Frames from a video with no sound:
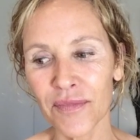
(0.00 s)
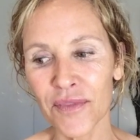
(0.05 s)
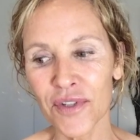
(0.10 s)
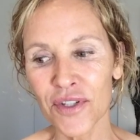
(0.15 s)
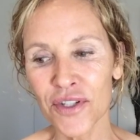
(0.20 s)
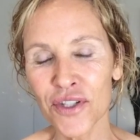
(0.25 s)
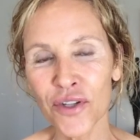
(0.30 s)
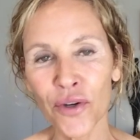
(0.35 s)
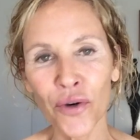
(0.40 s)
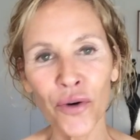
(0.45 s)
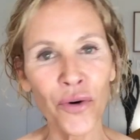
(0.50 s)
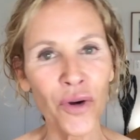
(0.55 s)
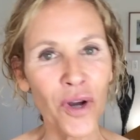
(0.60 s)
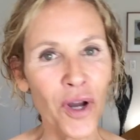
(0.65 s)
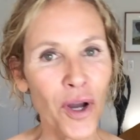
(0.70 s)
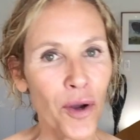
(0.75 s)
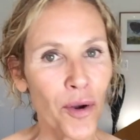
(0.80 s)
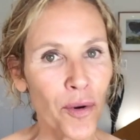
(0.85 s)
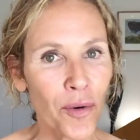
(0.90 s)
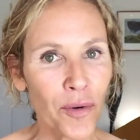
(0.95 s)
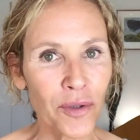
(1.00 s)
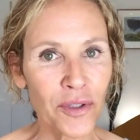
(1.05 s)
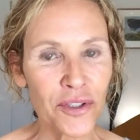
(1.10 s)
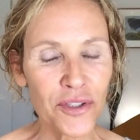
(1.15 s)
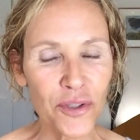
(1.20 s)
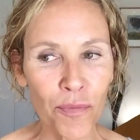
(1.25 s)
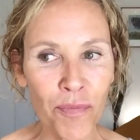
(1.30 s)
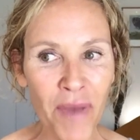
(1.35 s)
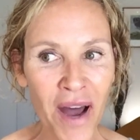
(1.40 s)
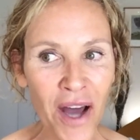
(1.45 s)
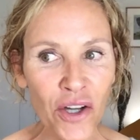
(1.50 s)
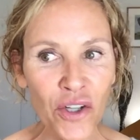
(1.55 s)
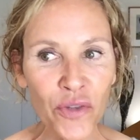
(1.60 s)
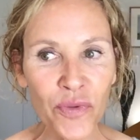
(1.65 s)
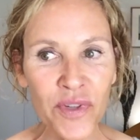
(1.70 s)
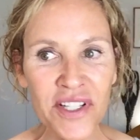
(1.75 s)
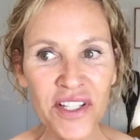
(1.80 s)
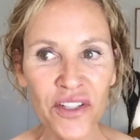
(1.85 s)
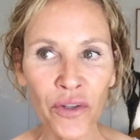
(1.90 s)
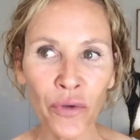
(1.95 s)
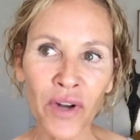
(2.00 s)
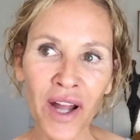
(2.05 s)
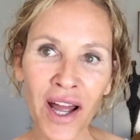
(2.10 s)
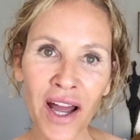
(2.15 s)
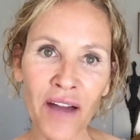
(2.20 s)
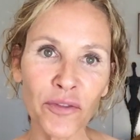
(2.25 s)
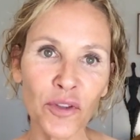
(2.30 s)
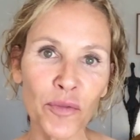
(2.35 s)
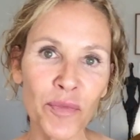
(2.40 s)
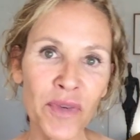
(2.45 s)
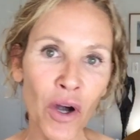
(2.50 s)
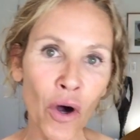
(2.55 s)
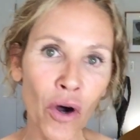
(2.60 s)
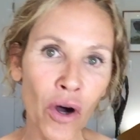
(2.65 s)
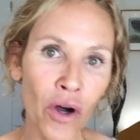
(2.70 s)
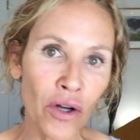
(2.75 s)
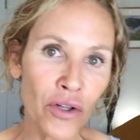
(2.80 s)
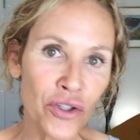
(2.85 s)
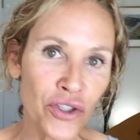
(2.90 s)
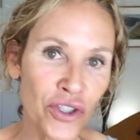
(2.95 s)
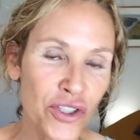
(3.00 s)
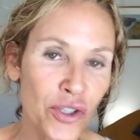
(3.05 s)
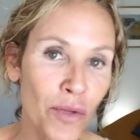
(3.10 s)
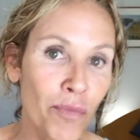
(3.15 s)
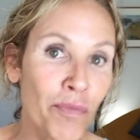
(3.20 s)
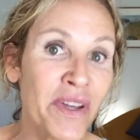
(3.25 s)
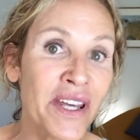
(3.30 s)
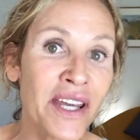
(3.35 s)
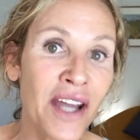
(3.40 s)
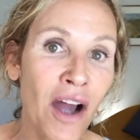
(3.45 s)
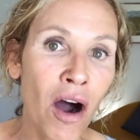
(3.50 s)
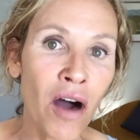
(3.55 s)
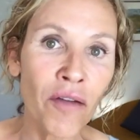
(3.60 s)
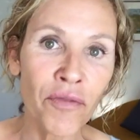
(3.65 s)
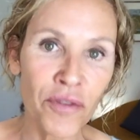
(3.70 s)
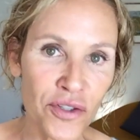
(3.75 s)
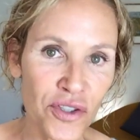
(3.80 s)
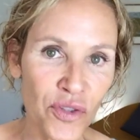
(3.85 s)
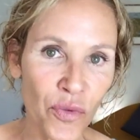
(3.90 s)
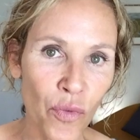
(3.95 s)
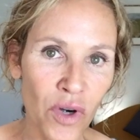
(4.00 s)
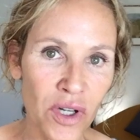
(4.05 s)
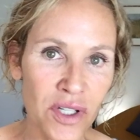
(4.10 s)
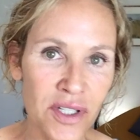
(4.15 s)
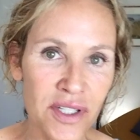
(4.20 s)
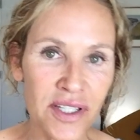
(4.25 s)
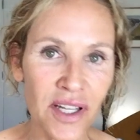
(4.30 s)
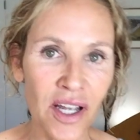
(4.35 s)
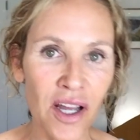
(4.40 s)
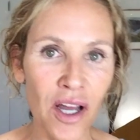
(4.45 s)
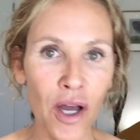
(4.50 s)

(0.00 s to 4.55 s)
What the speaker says: So boundaries don't have to be just the big obvious ones,